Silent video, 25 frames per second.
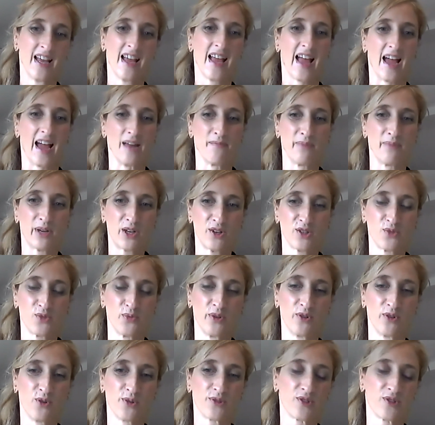And because
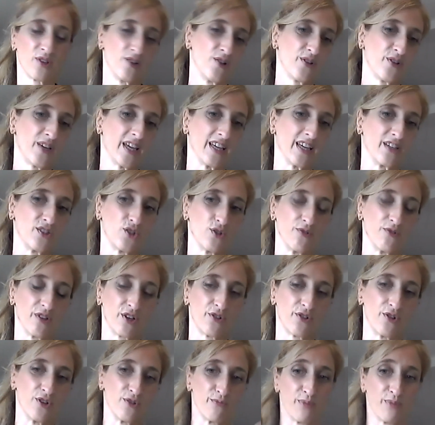we're also looking to
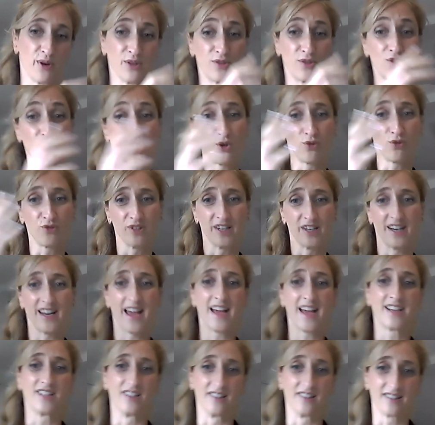recruit both children and
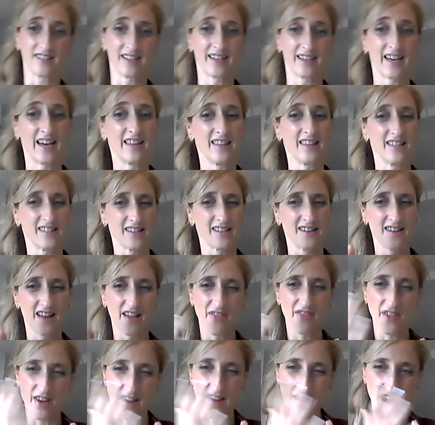adults, again, there's
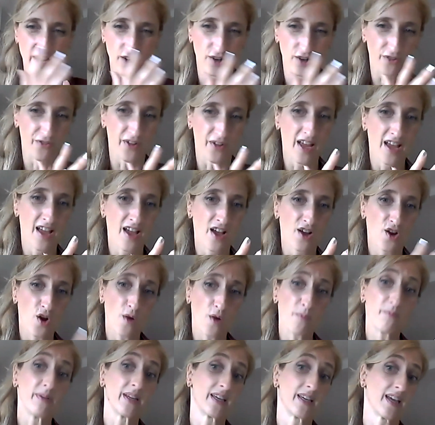another layer of
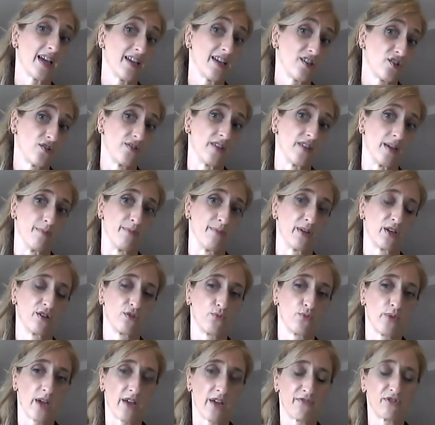complication there, because
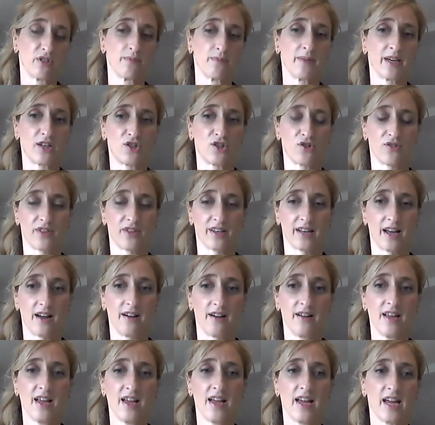we have to make sure that our
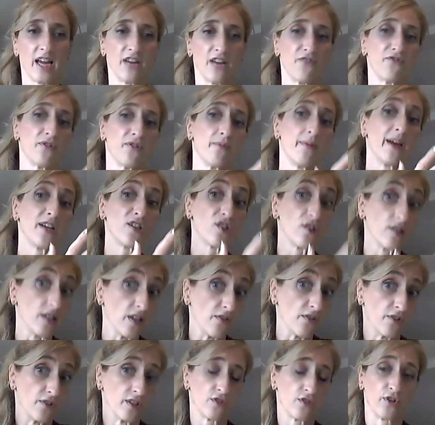information
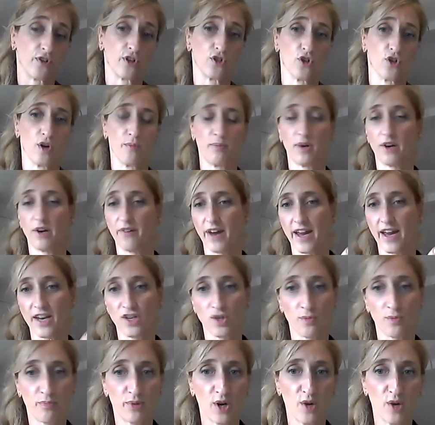leaflets, for example, are age
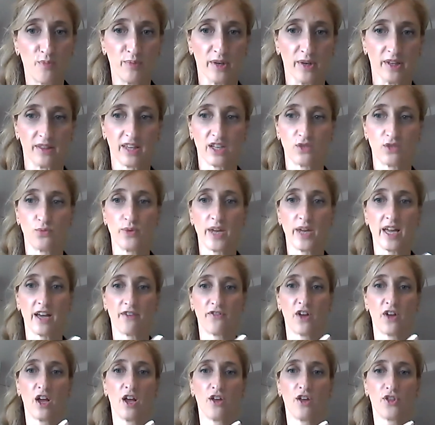appropriate, that we have
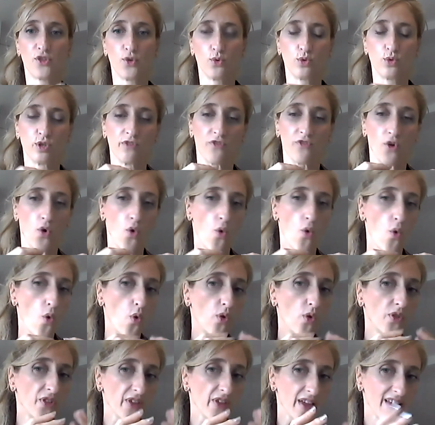thought of
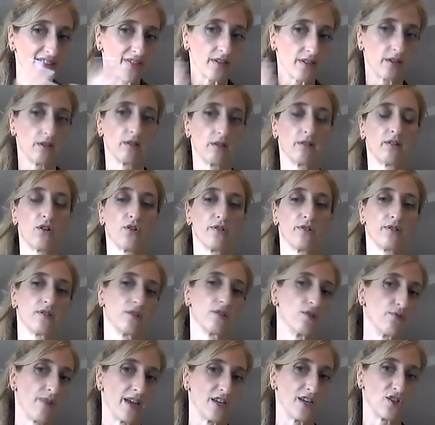all the ethical
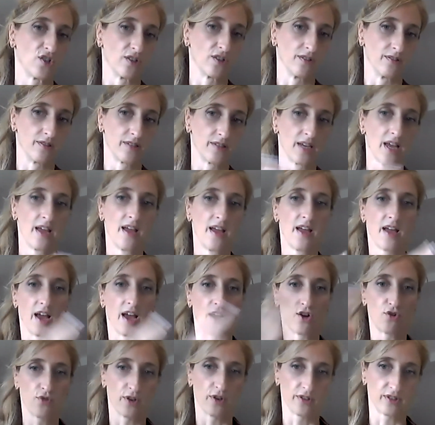considerations
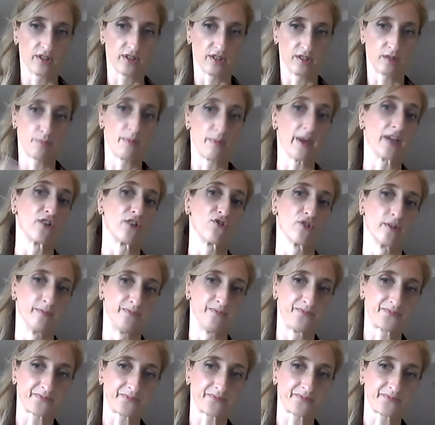across the spectrum.